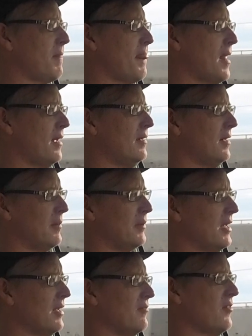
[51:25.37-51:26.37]
I'm
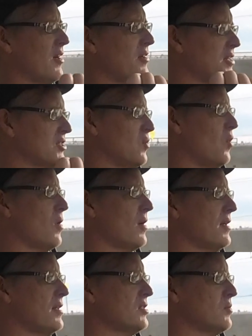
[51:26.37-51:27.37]
getting various
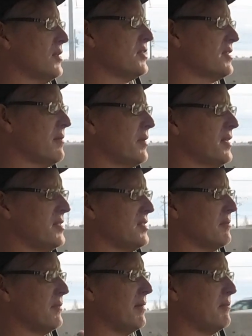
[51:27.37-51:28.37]
warnings when somebody's
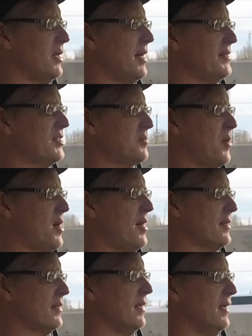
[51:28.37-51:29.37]
in my blind
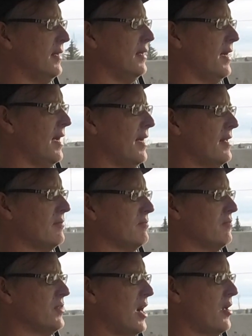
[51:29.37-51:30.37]
spot,
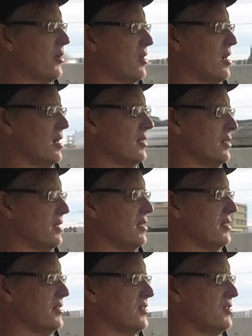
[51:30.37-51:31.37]
and now the car
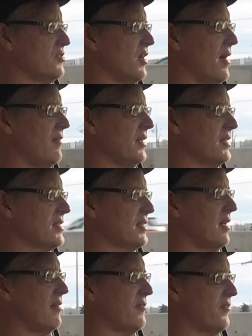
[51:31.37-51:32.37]
is driving
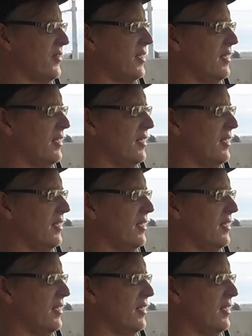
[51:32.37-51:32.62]
itself.